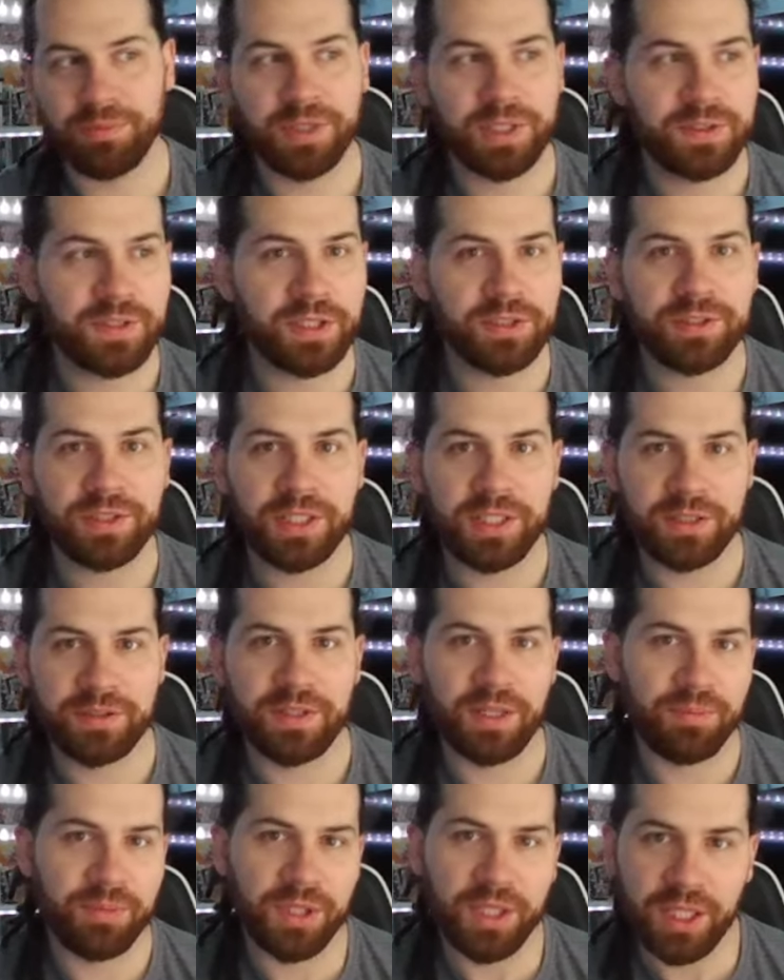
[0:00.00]
but essentially it's
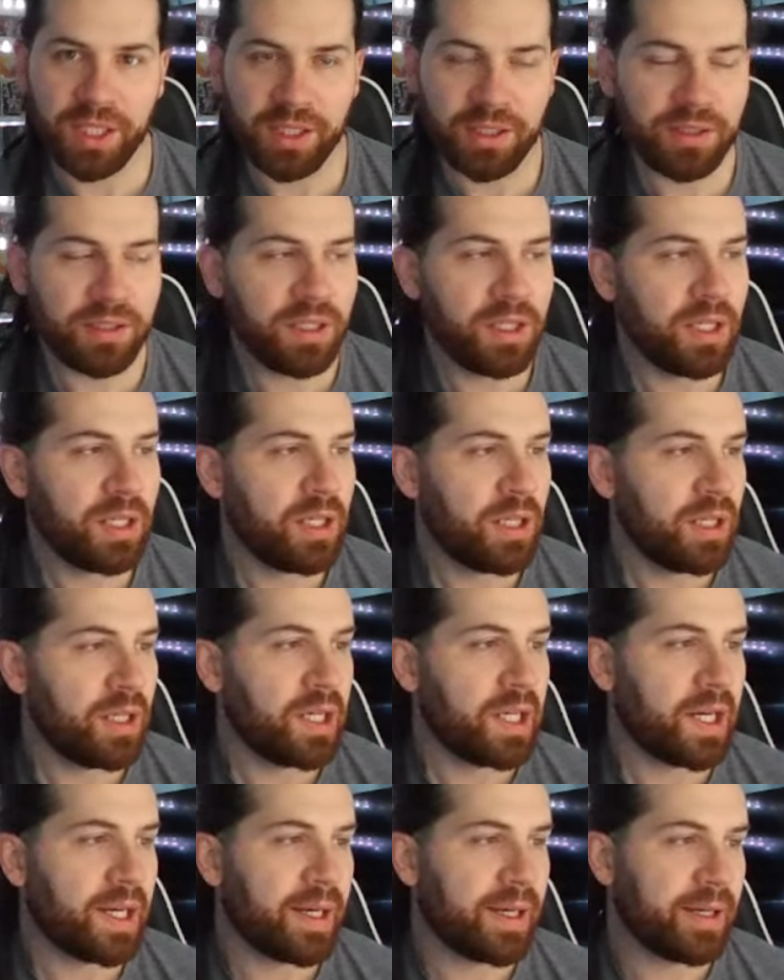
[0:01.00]
emulated.
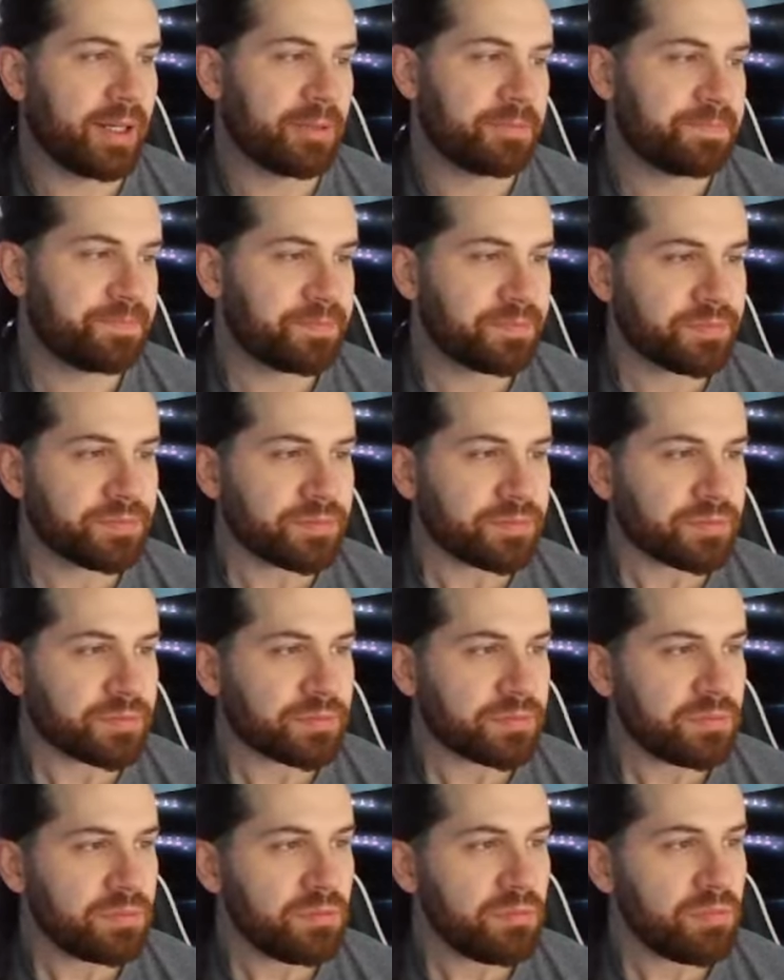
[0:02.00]
But
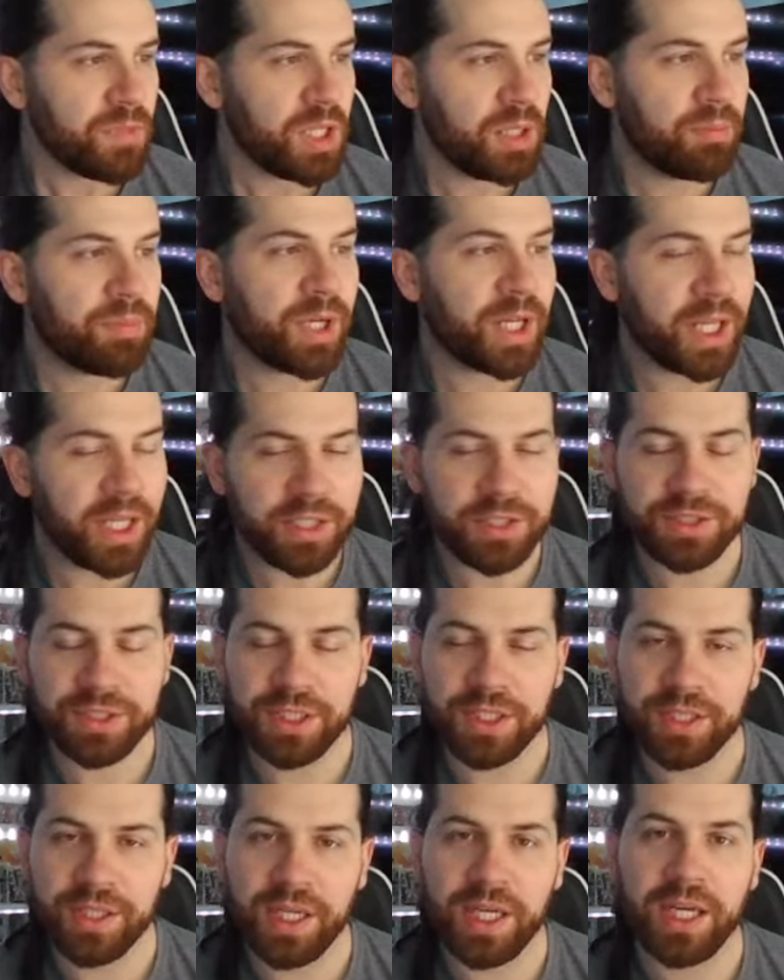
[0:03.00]

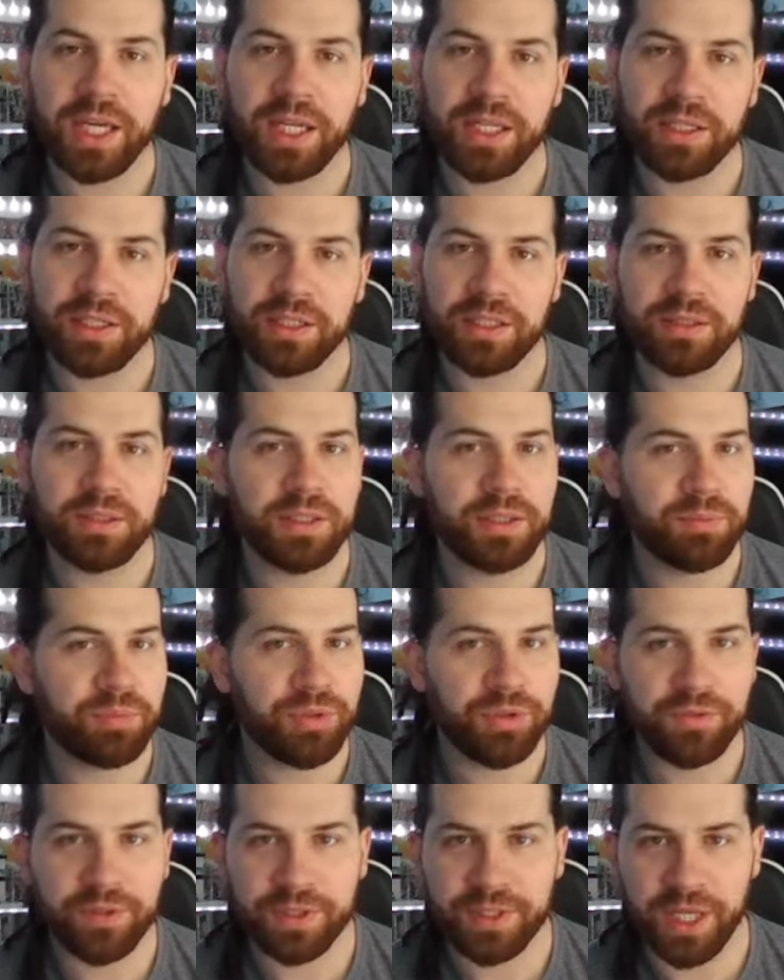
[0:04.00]
HD that,
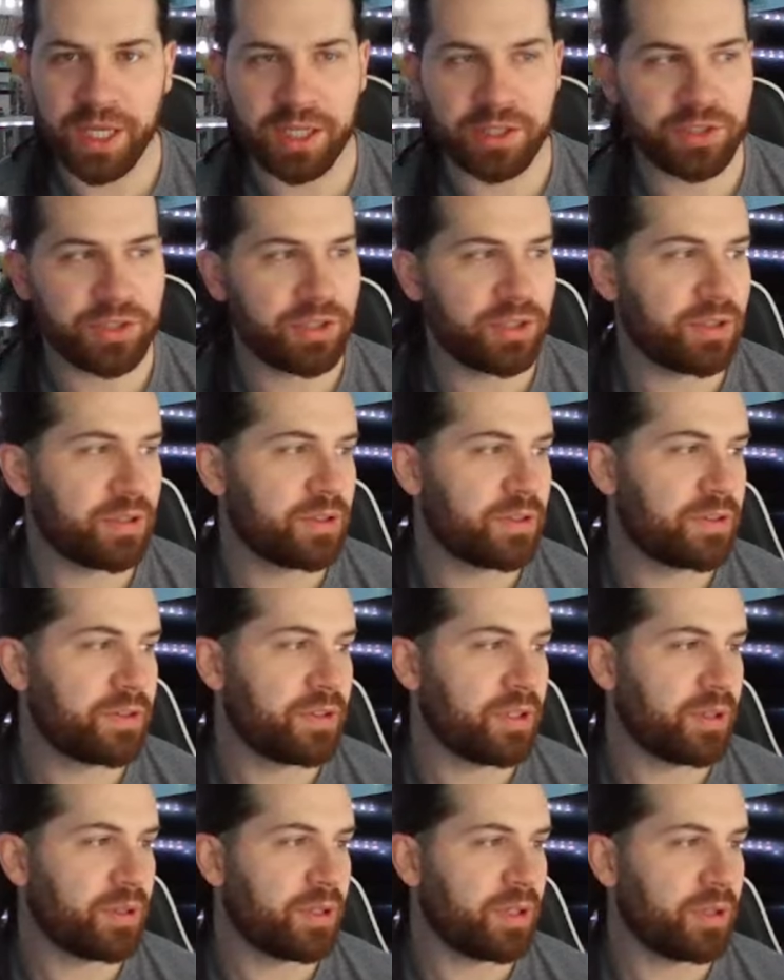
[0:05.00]
improve the
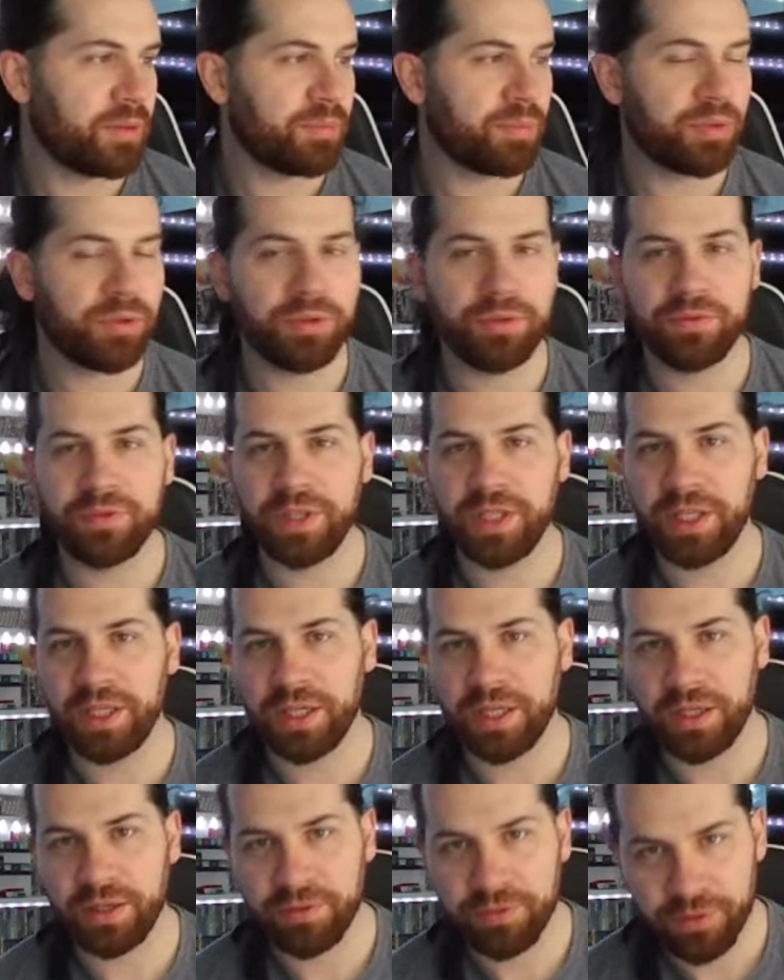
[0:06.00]
textures, improve
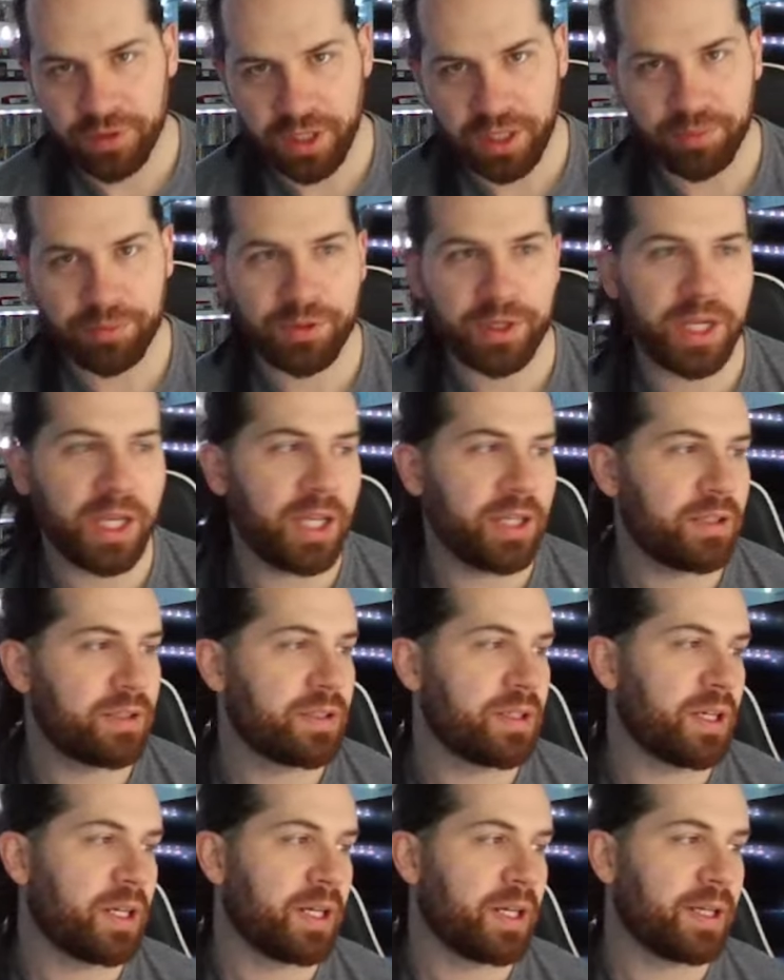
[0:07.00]
the frame rate,
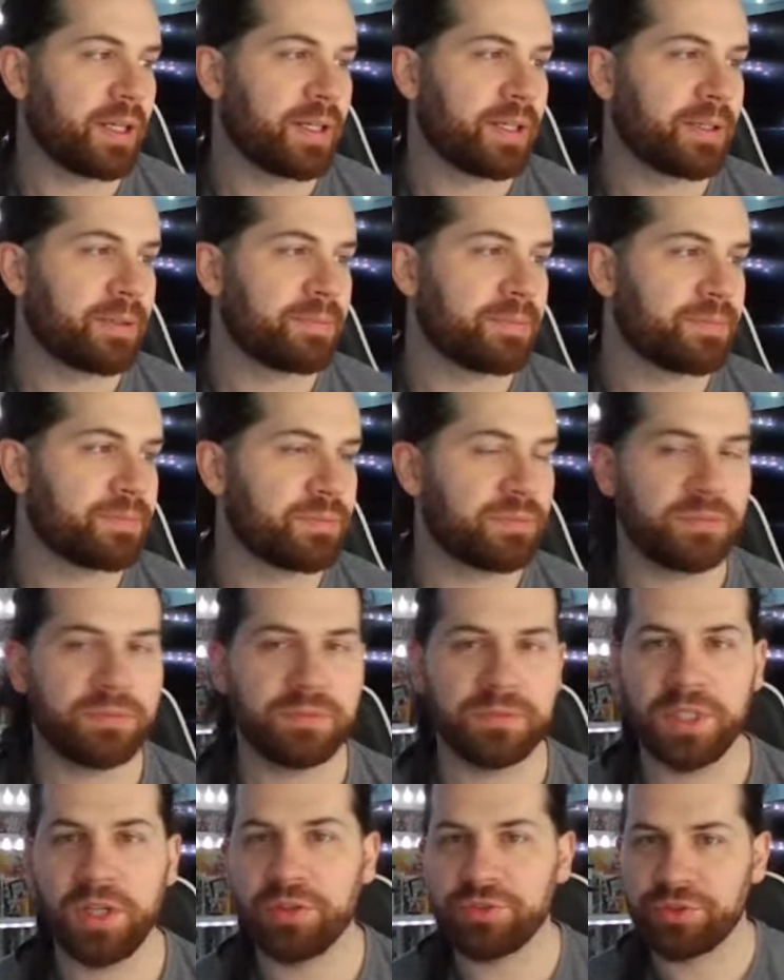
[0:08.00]

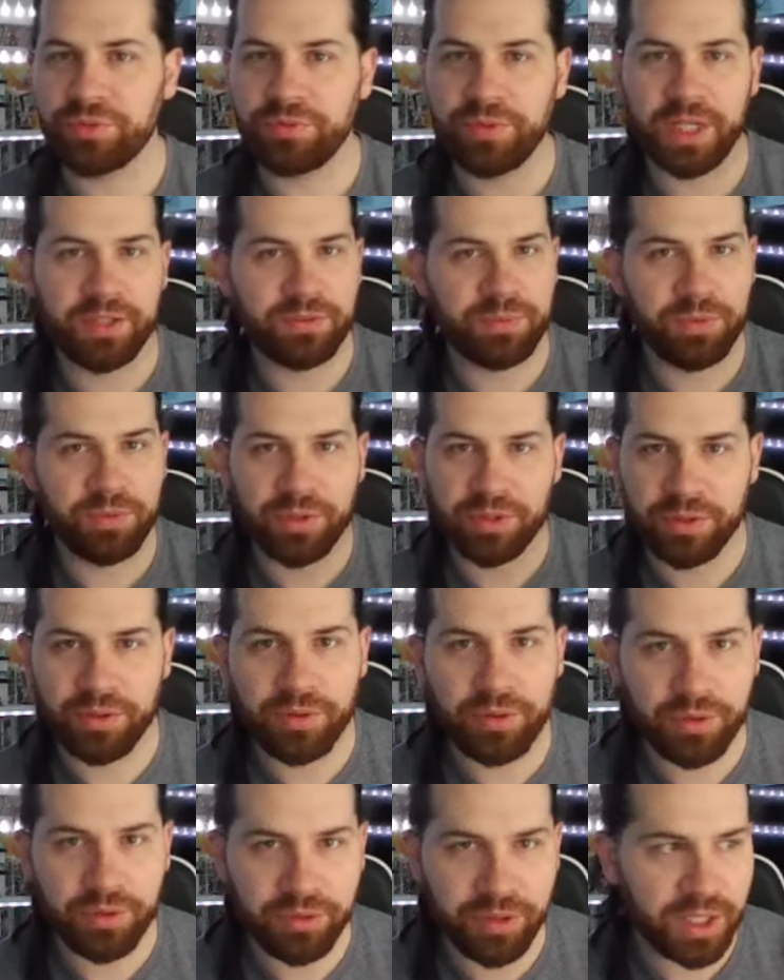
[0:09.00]
ultra-wide support, the
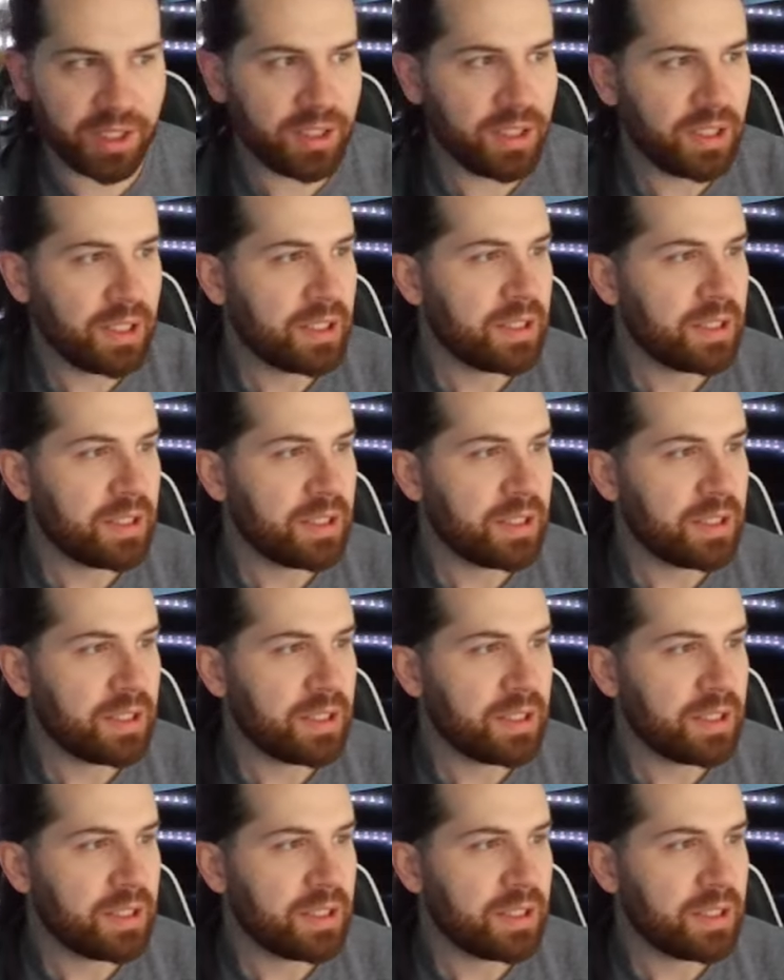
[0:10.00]
whole thing.